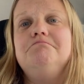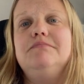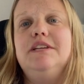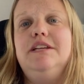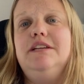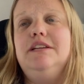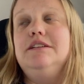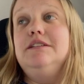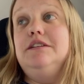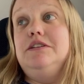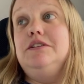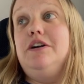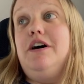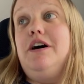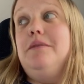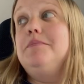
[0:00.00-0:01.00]
needed to
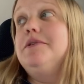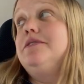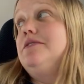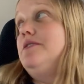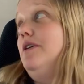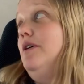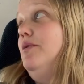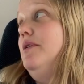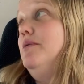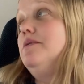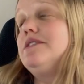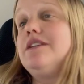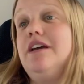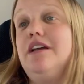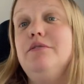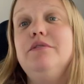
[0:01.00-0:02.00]
stop. So it
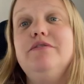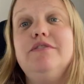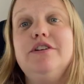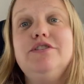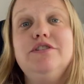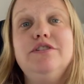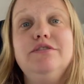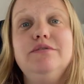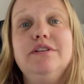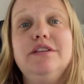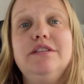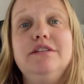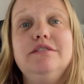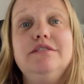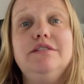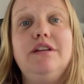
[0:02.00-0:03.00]
was kind of refreshing going
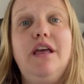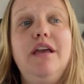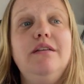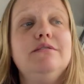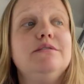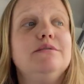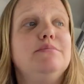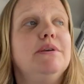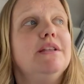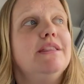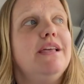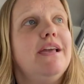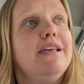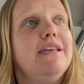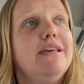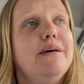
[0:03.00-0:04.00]
in there today, just being
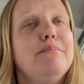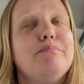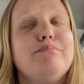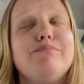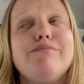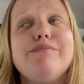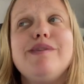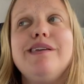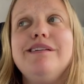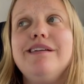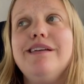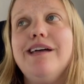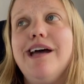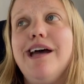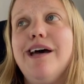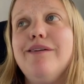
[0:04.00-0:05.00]
like, yep,
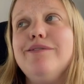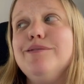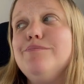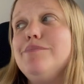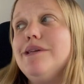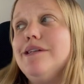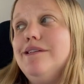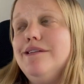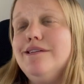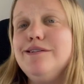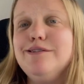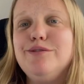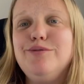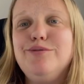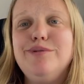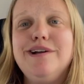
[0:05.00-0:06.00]
haven't been here
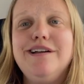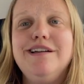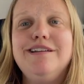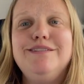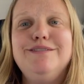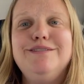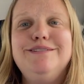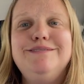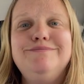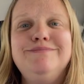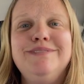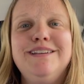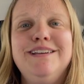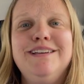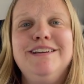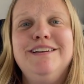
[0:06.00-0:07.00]
in a while.
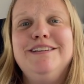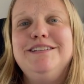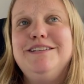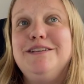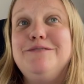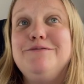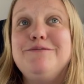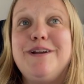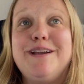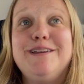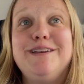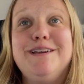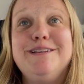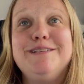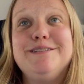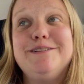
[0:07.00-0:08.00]
Didn't
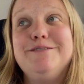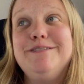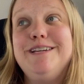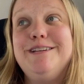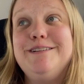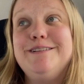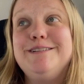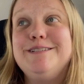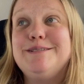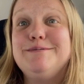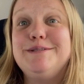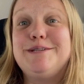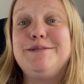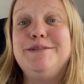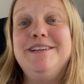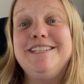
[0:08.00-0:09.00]
recognize the greeters,
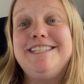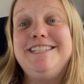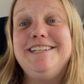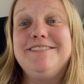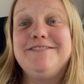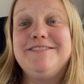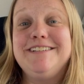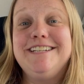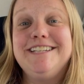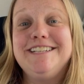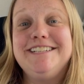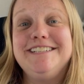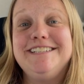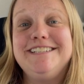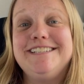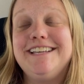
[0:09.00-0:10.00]
which was different
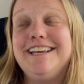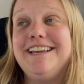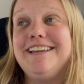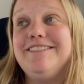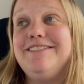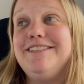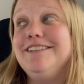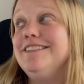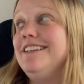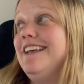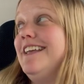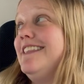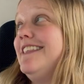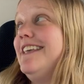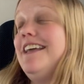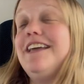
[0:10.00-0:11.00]
because I feel
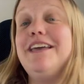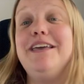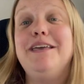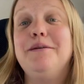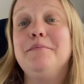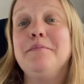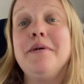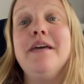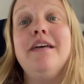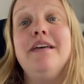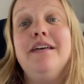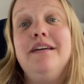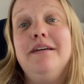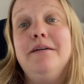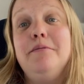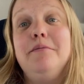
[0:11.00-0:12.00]
like they
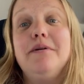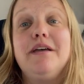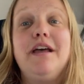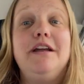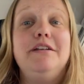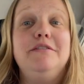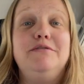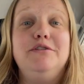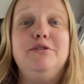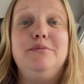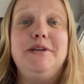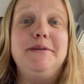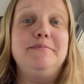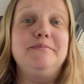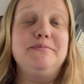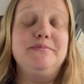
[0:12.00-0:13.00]
kind of knew
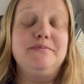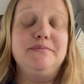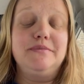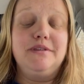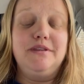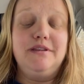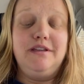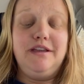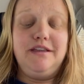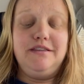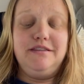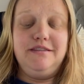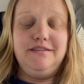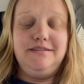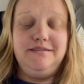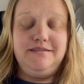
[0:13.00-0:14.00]
me
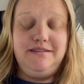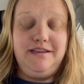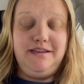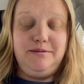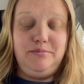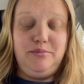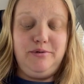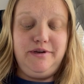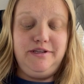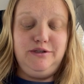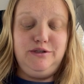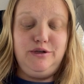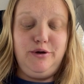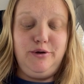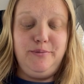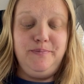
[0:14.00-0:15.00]
uh, point.
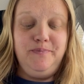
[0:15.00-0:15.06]
So